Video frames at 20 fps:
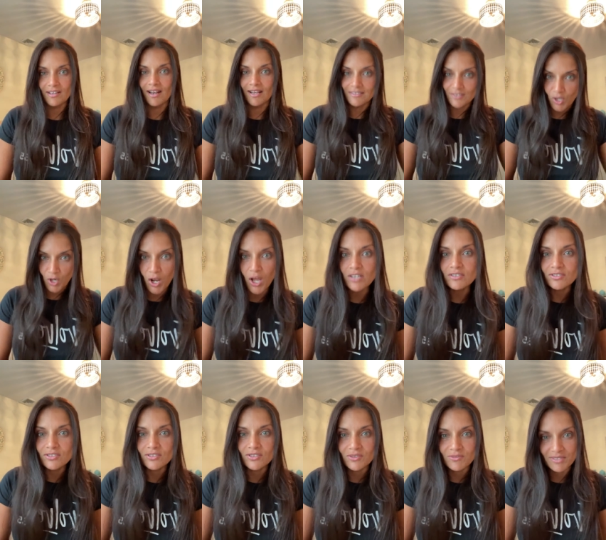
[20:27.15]
It has a
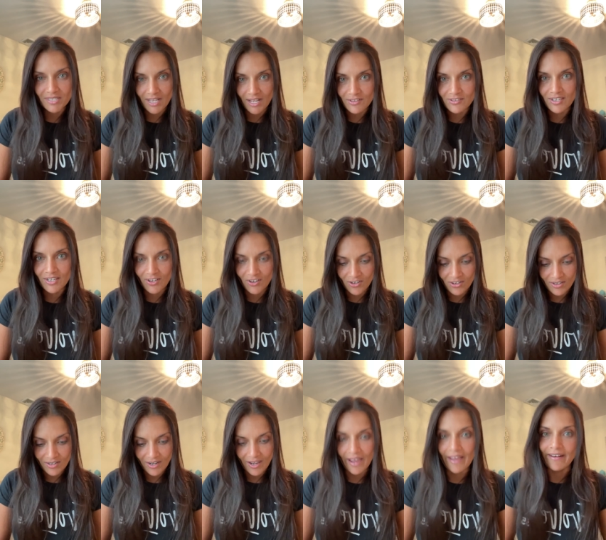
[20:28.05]
lot to do with how they
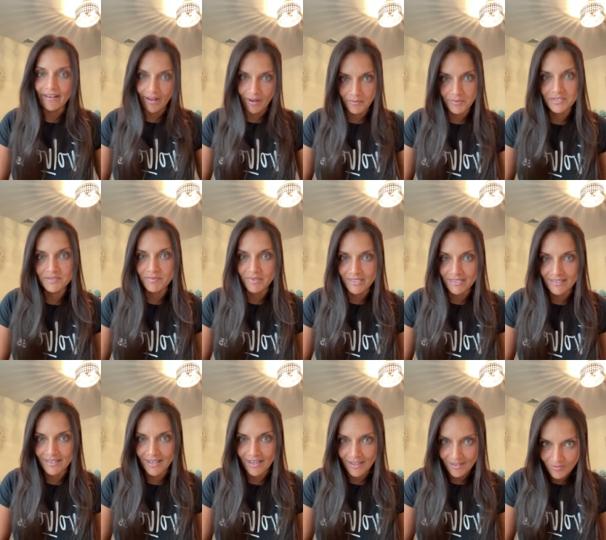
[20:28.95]
look and how much
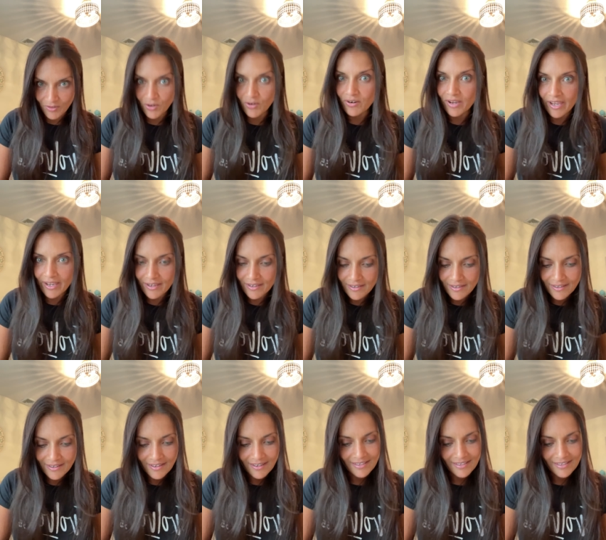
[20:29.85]
money they have, okay?